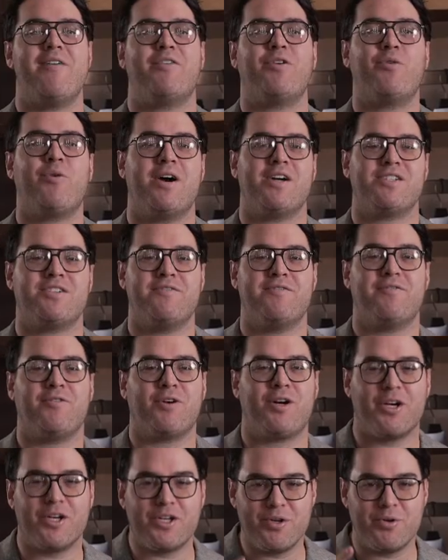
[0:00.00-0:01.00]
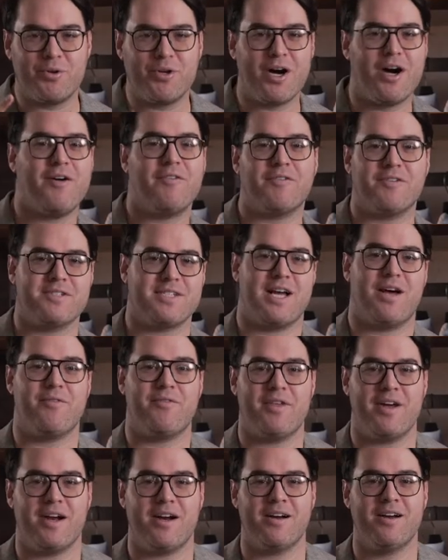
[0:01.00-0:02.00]
have a question for all you golfers out
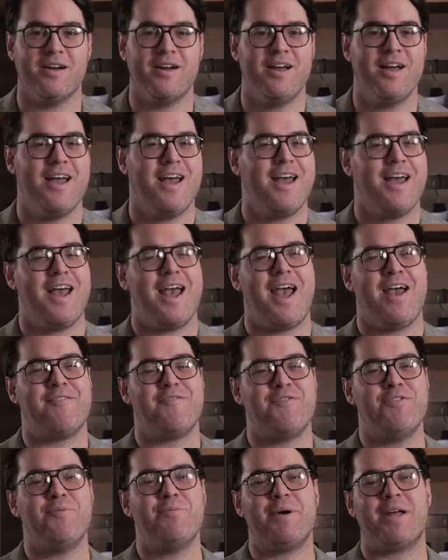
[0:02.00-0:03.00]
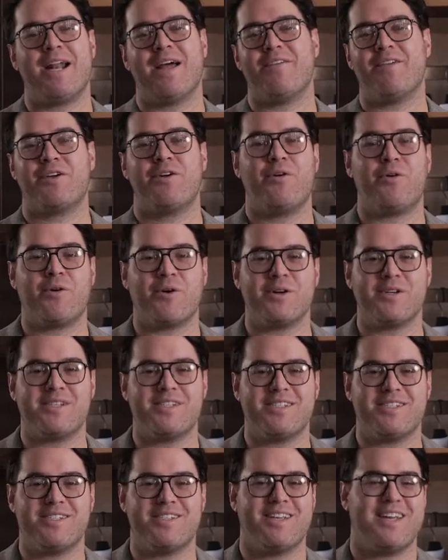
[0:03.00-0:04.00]
there. Have you been on the
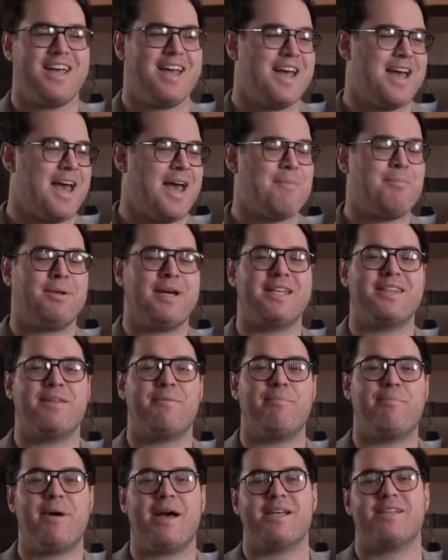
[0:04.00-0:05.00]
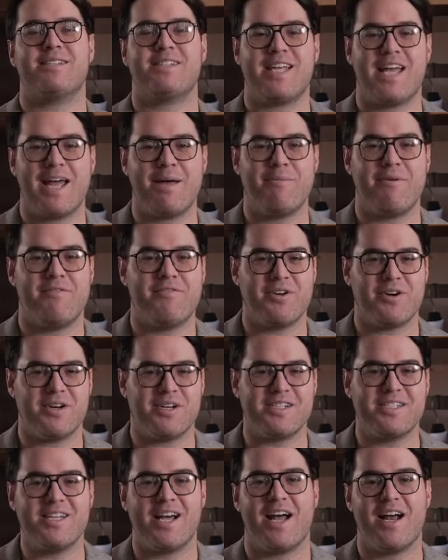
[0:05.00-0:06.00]
course, played the best game of your
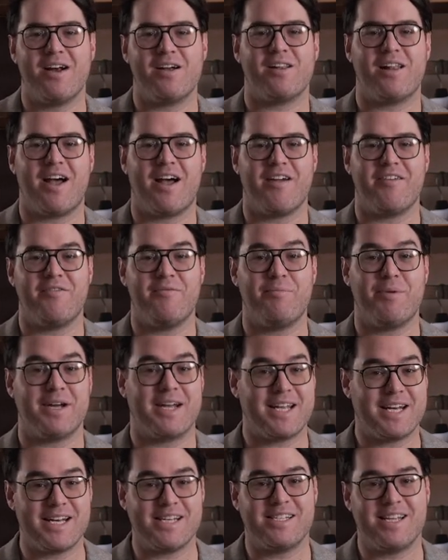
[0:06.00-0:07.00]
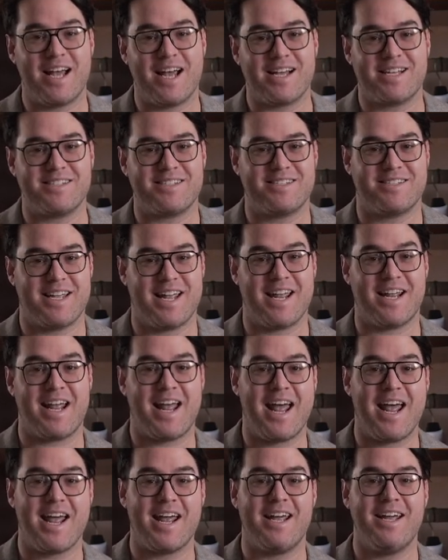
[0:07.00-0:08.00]
entire life, but get a text saying,
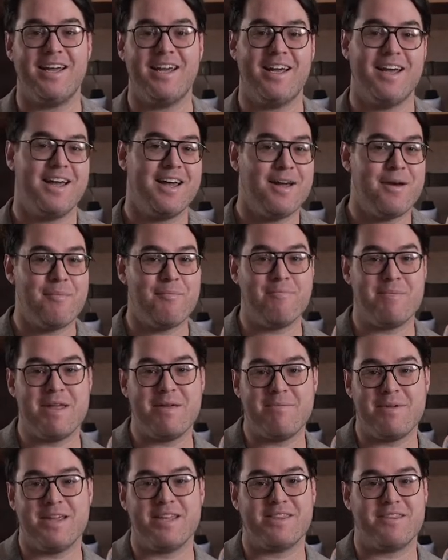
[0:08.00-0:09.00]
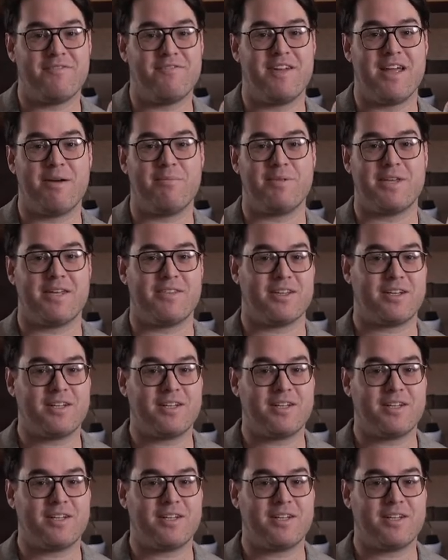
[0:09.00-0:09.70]
hey, meet me in the family at the